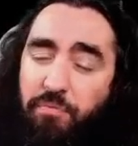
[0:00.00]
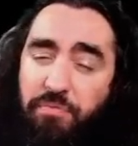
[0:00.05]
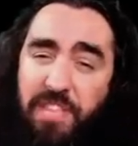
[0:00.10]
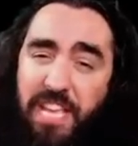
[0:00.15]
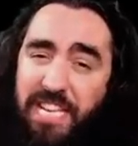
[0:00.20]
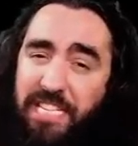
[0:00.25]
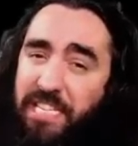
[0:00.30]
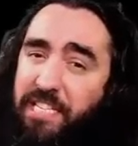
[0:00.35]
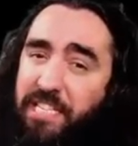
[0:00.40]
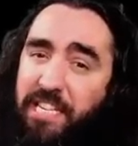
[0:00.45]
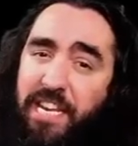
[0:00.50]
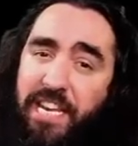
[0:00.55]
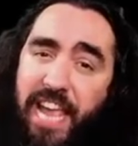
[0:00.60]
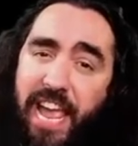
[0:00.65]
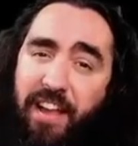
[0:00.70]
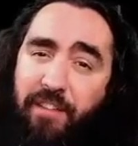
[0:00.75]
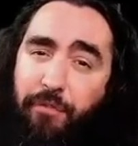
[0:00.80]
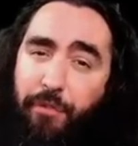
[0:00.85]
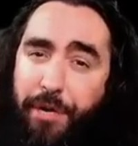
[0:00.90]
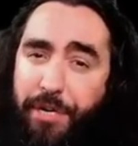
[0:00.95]
this is the
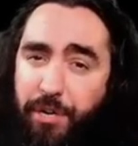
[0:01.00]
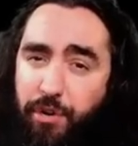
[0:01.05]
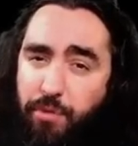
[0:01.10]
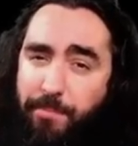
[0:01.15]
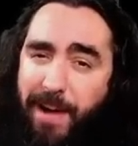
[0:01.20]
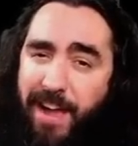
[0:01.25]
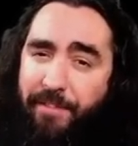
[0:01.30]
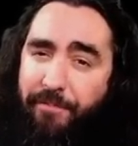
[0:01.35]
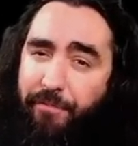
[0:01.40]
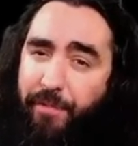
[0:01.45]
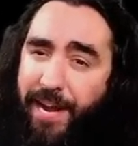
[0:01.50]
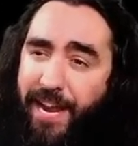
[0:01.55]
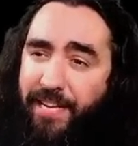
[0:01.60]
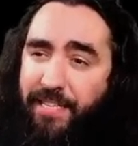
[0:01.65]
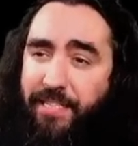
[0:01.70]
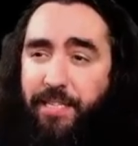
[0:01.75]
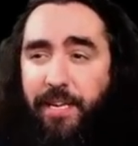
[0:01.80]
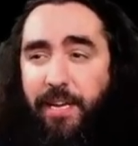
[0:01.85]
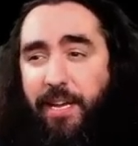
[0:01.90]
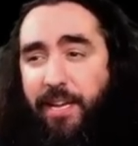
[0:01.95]
deck for you, my
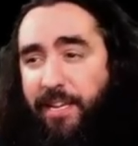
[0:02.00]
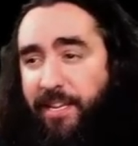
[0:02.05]
friends.